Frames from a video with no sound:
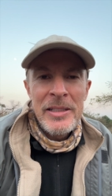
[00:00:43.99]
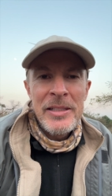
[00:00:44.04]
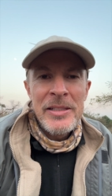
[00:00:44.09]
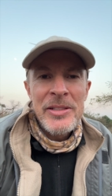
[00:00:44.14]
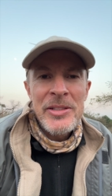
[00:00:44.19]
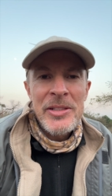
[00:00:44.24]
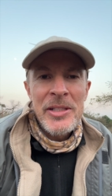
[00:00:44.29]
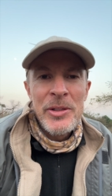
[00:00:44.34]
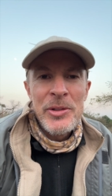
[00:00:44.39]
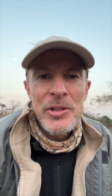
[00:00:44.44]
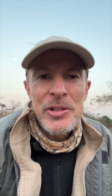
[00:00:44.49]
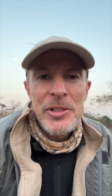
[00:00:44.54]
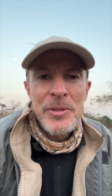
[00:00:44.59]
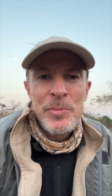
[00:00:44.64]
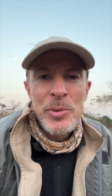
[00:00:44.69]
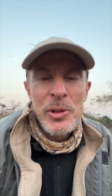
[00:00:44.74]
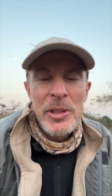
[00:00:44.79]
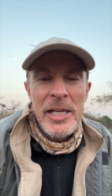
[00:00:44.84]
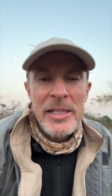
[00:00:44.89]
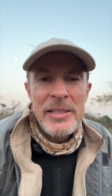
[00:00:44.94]
So just to
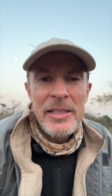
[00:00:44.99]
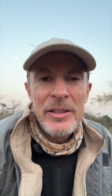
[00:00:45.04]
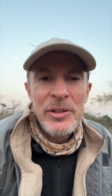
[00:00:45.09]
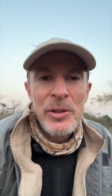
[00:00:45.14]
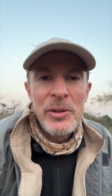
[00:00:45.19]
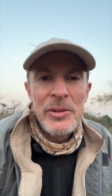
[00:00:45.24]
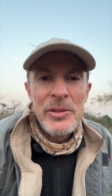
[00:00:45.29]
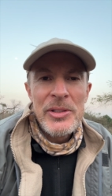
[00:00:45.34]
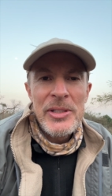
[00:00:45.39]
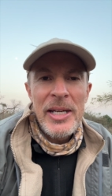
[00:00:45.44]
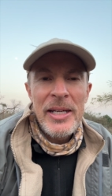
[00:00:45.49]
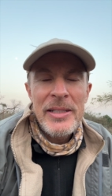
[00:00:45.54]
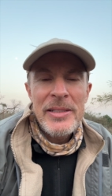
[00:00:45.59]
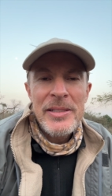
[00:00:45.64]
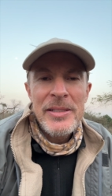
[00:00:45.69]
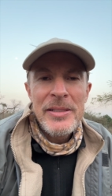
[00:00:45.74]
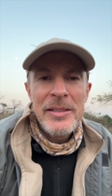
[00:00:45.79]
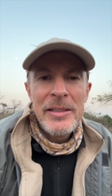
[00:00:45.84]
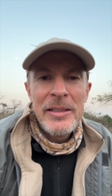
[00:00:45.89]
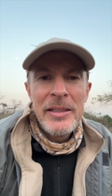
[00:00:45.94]
put that in
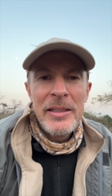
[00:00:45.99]
context,